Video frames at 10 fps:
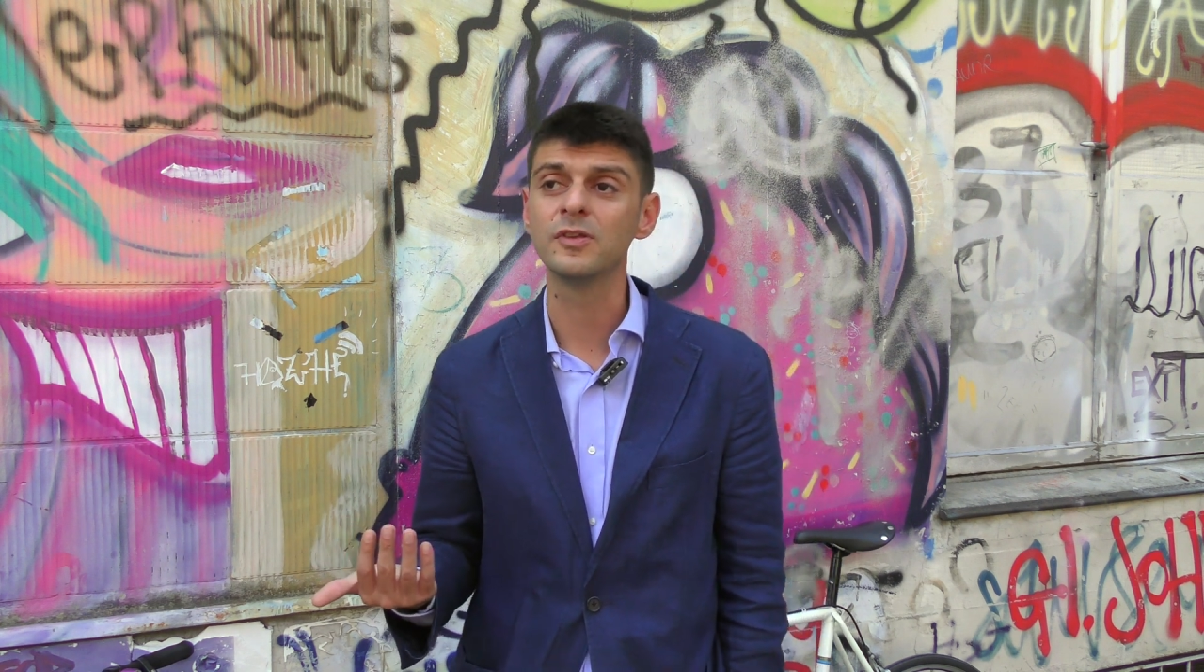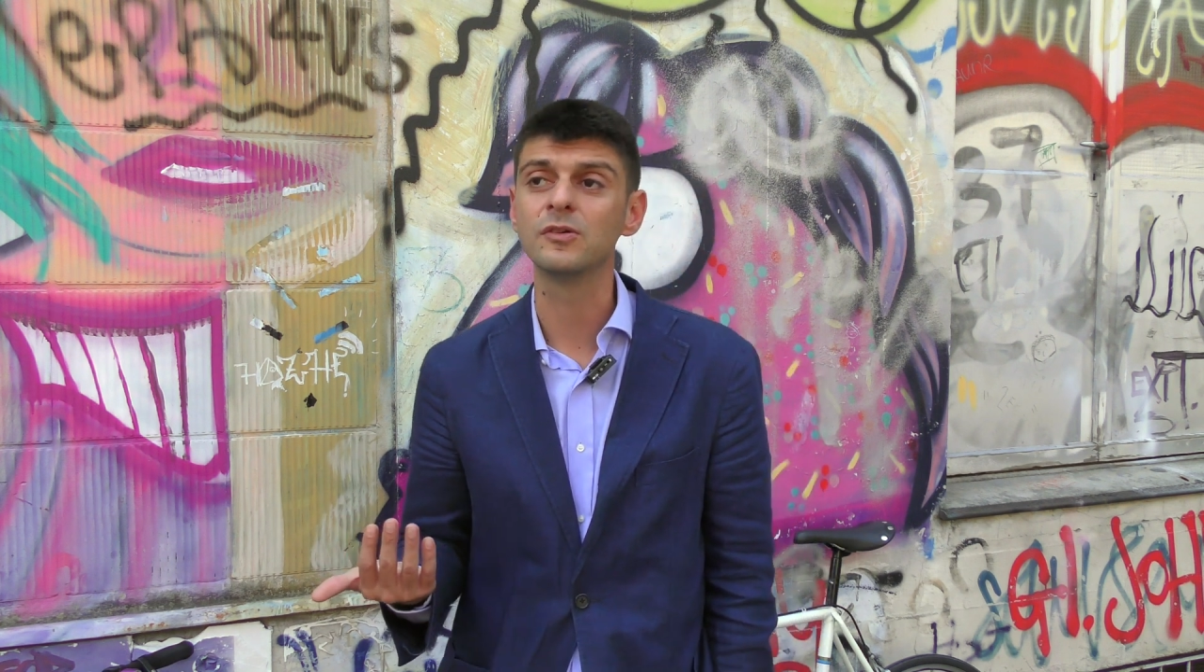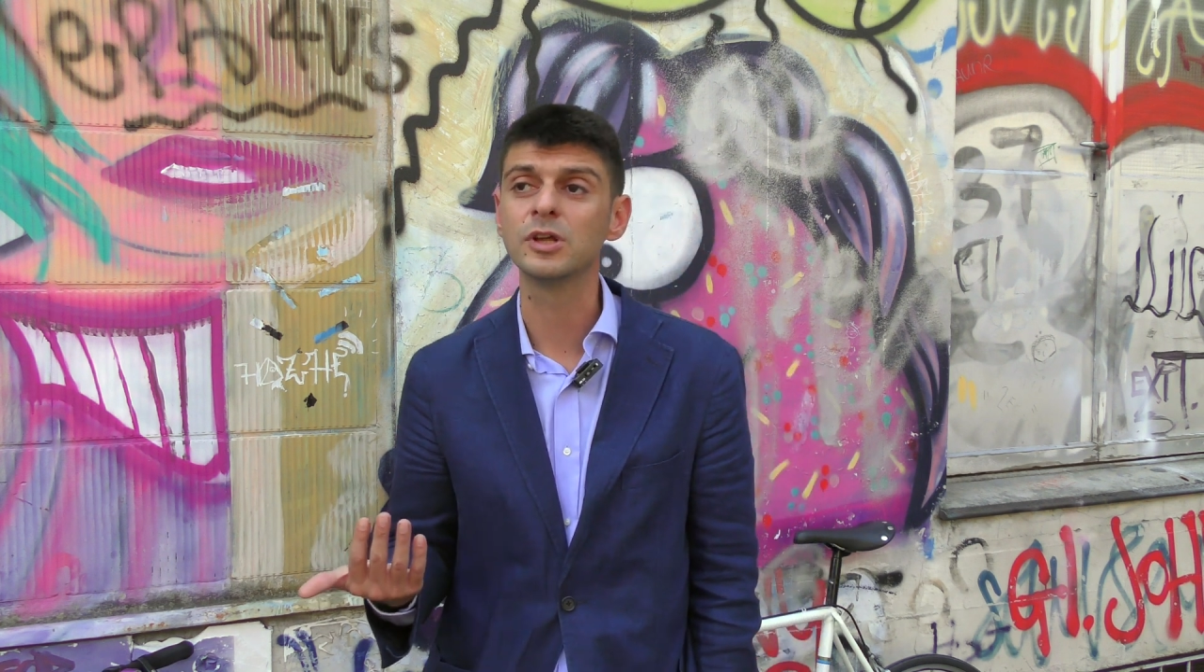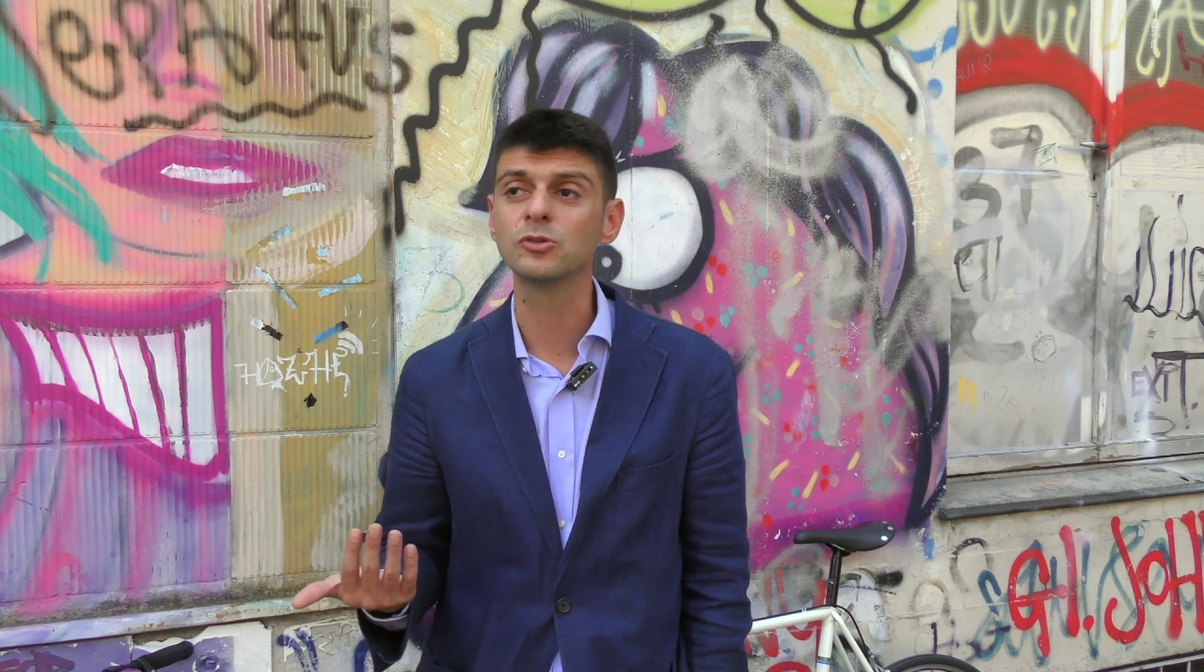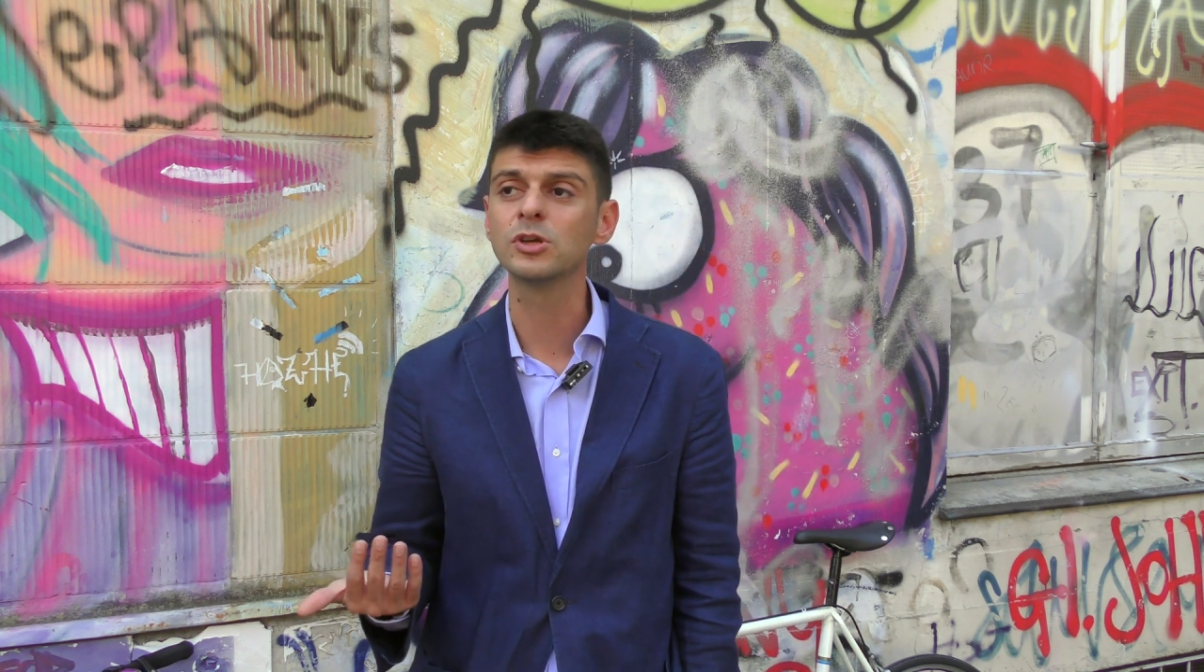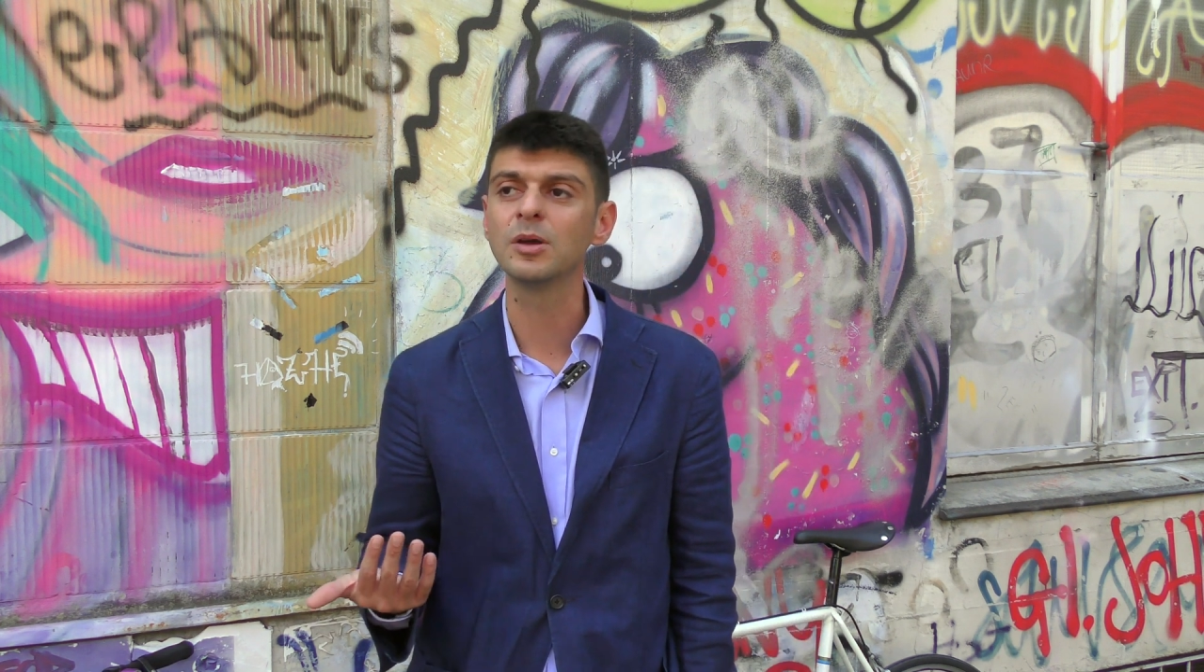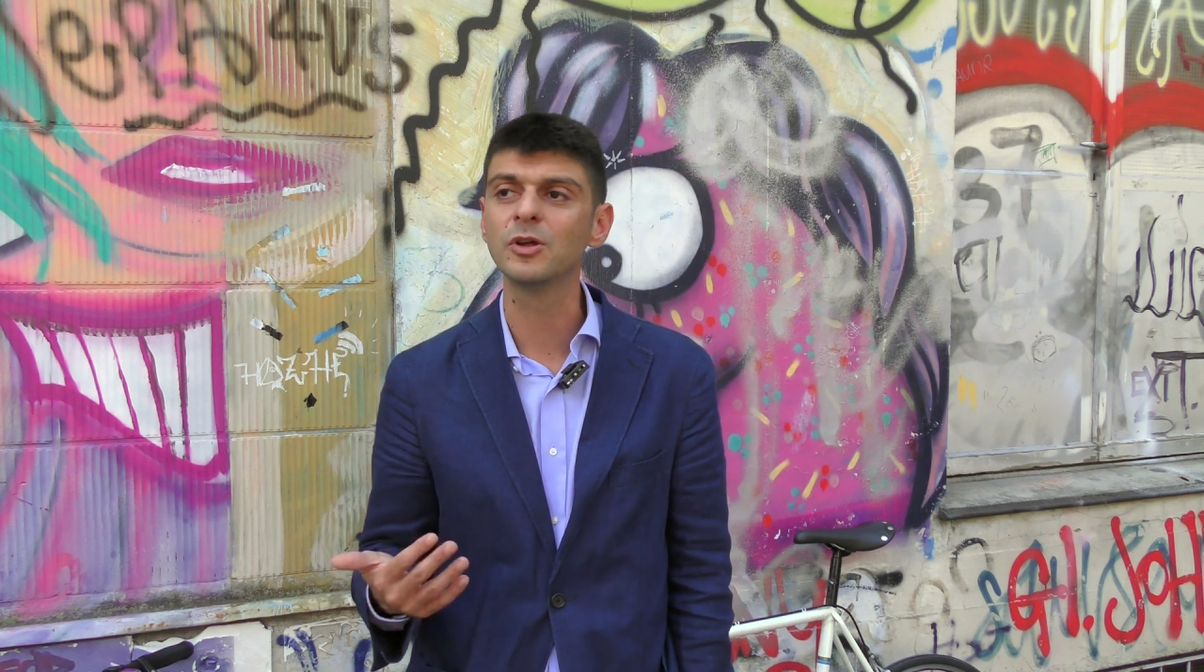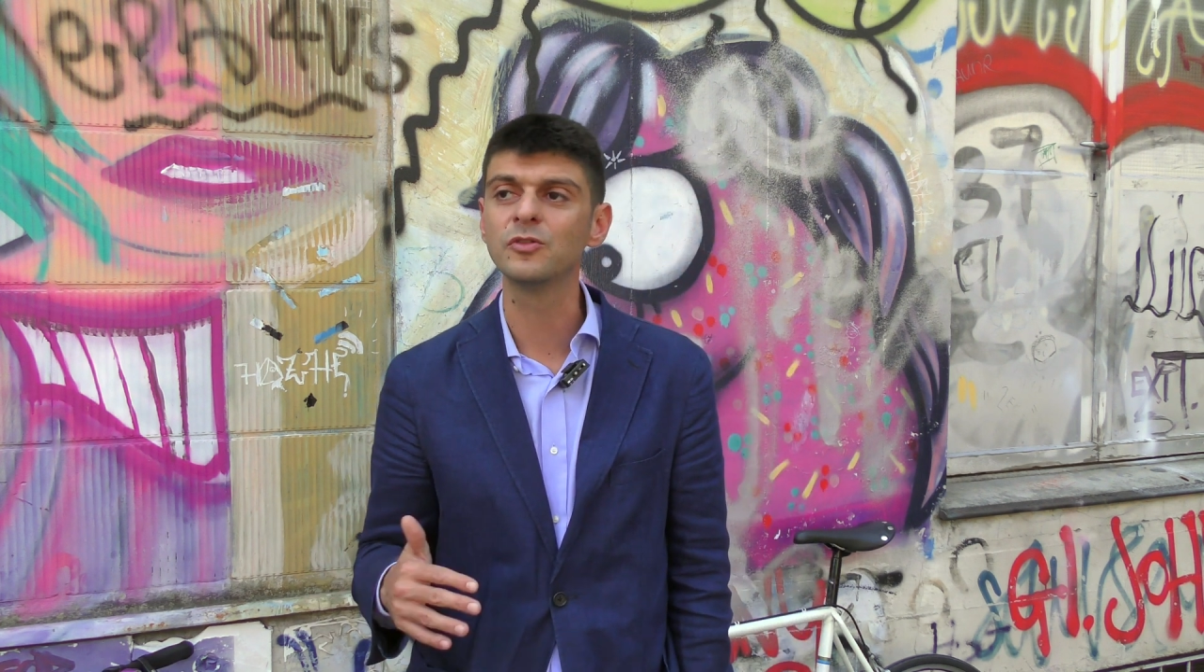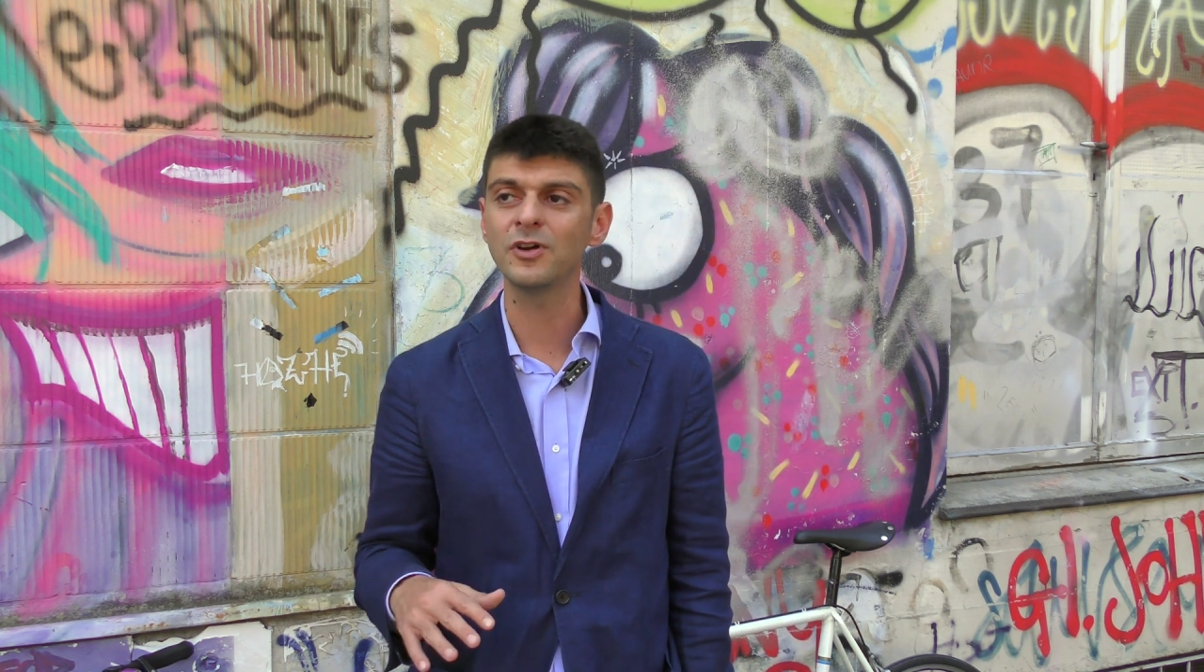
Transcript: We are talking about